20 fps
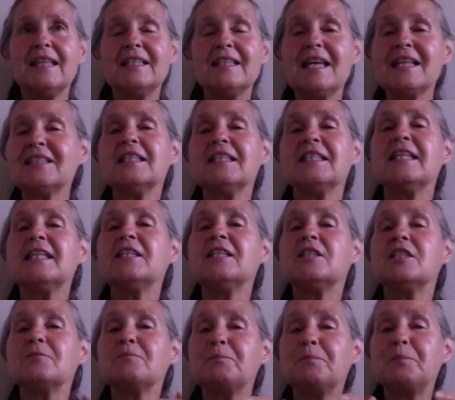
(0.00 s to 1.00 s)
doesn't
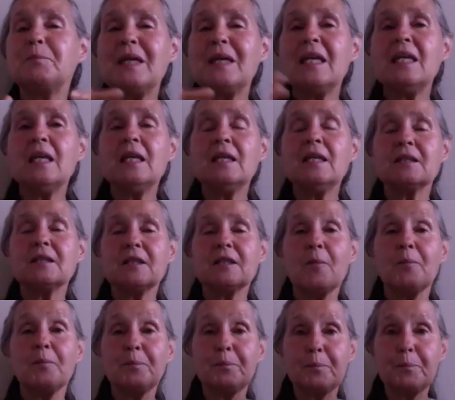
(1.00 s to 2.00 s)
need to be
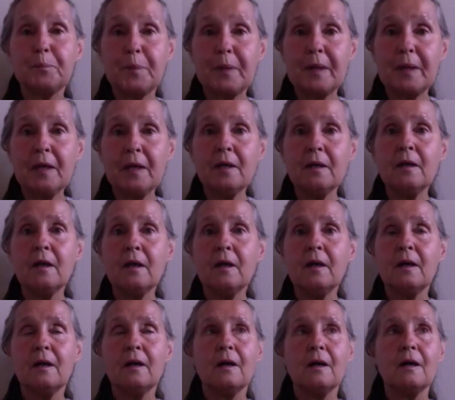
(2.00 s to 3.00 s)
some big
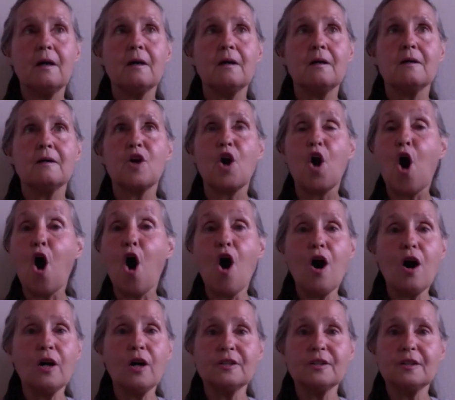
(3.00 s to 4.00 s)

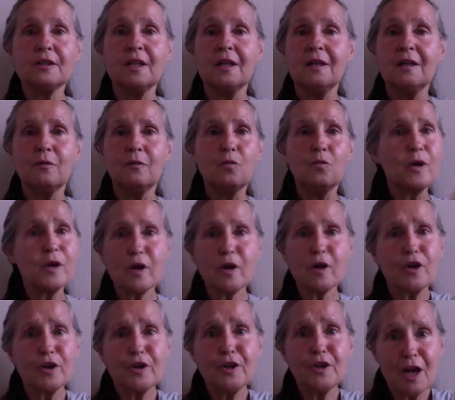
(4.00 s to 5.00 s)
cause. We're a
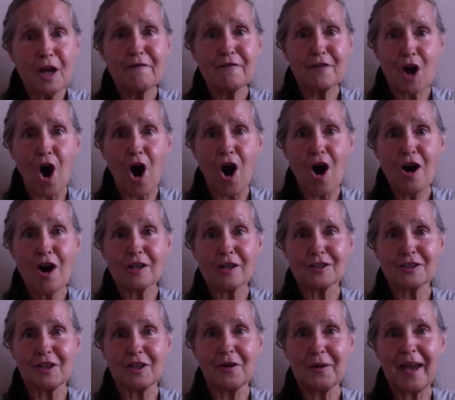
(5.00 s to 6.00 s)
good enough
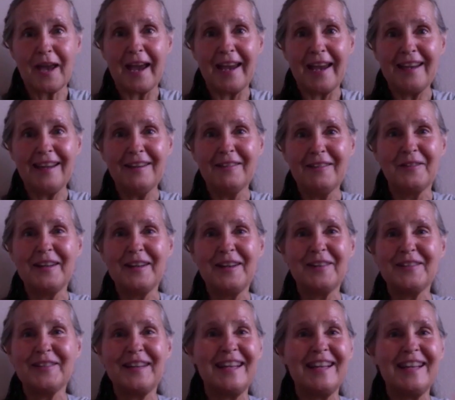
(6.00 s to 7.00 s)
cause, okay? We
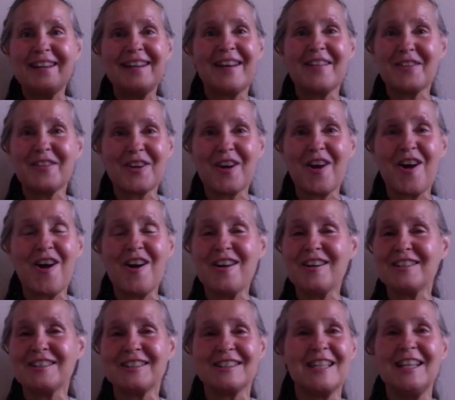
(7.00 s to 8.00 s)
don't need another
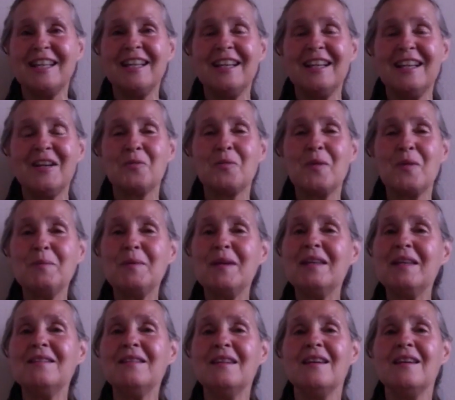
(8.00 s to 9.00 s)
cause.
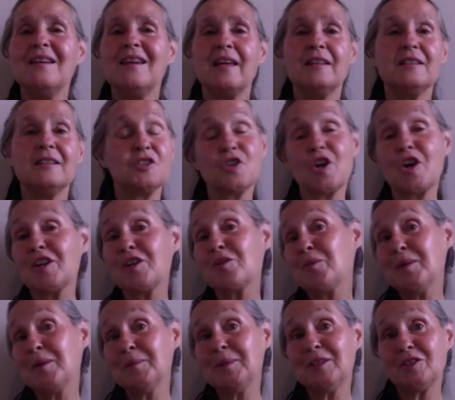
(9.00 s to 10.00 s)
Women and starting
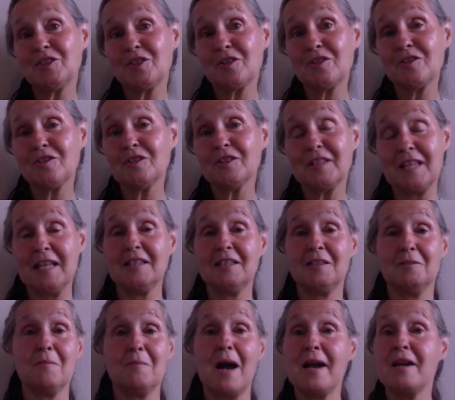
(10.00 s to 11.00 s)
women's circles,
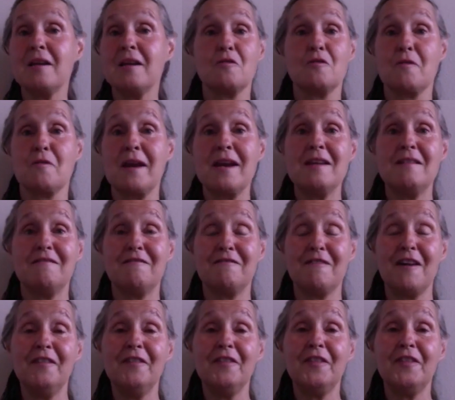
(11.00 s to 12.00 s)
that's my great
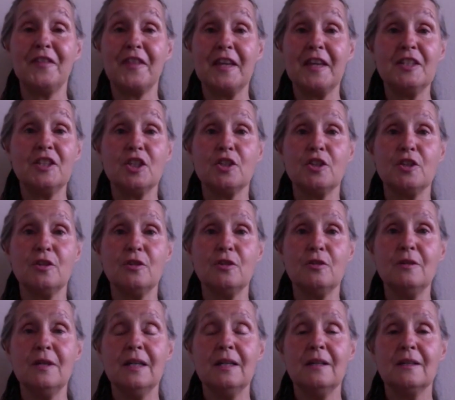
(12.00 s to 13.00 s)
fun thing to
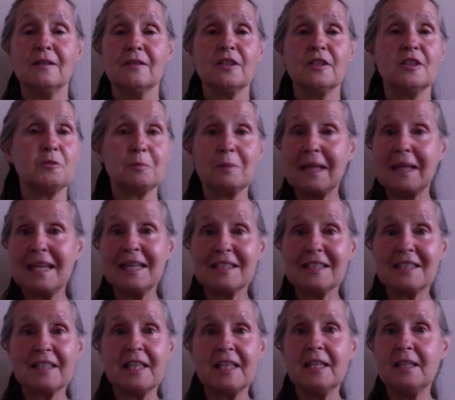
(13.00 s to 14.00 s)
do. Just plant a
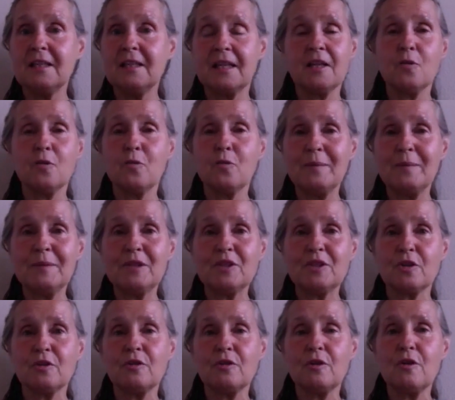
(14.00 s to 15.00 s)
seed and get a women's
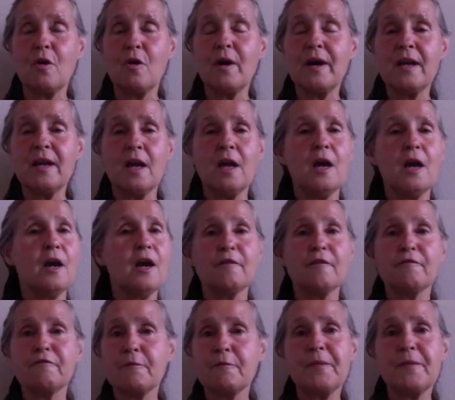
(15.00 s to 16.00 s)
circle going.
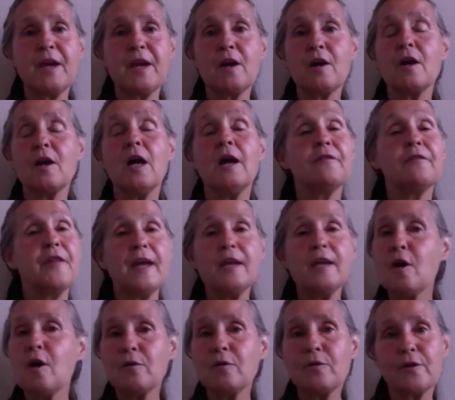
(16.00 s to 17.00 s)
And from there, they
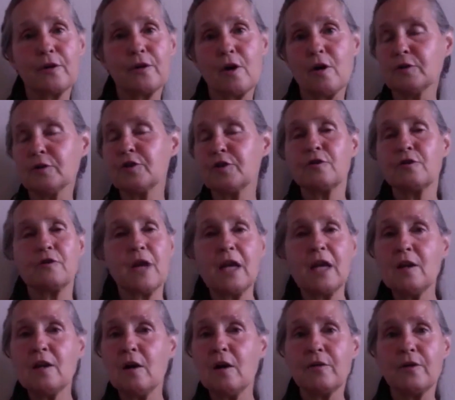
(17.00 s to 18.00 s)
know their culture,
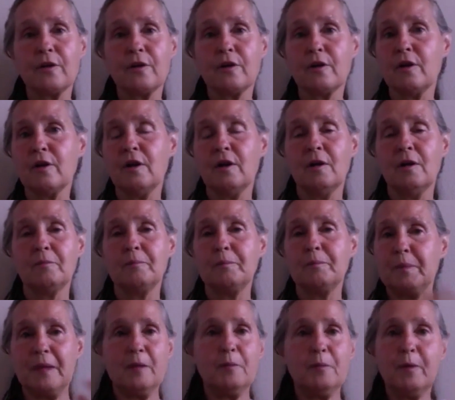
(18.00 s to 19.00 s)
they know their
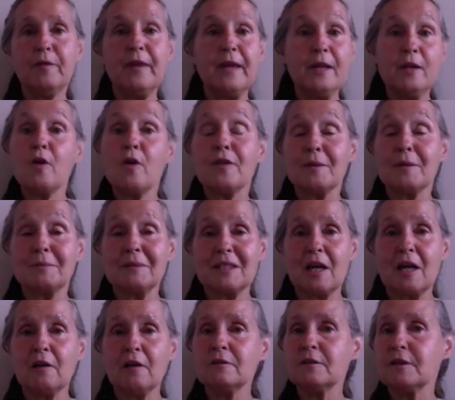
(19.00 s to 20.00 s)
people, they know
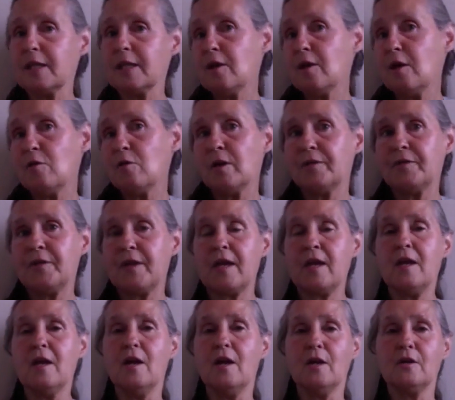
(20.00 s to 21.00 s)
themselves, they know what
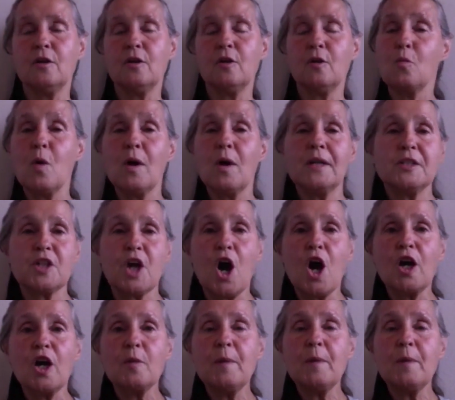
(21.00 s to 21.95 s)
they want to talk